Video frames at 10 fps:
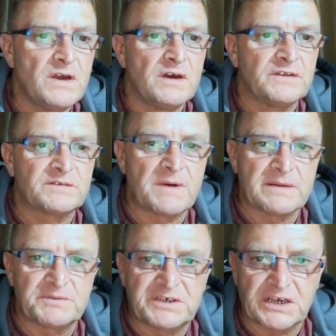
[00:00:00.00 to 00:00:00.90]
This man in
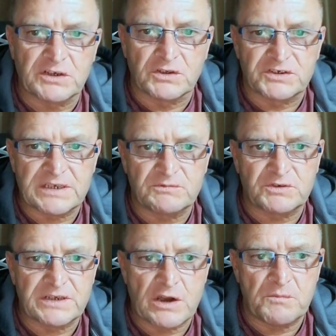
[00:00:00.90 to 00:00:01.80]
particular seems
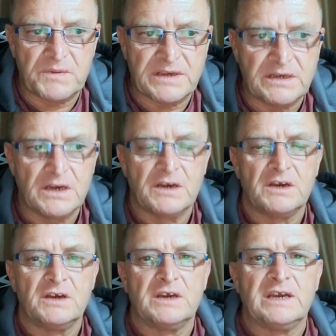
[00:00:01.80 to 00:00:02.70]
to now be,
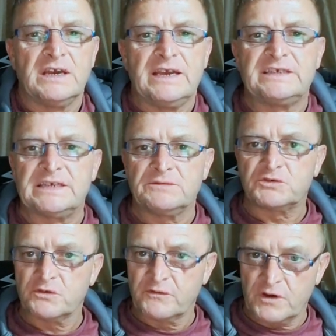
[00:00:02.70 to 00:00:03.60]
he seems
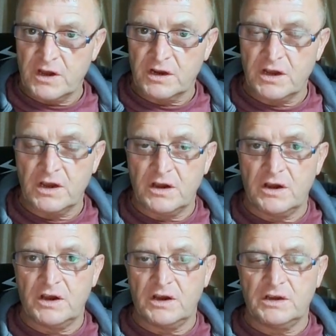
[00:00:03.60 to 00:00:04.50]
to have
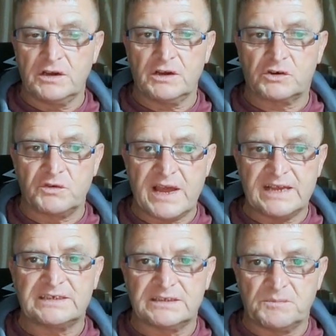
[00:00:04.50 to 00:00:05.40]

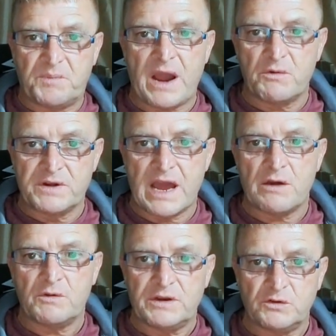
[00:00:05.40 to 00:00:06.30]
created the power
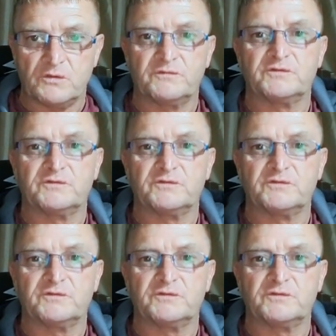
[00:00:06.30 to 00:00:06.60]
now enough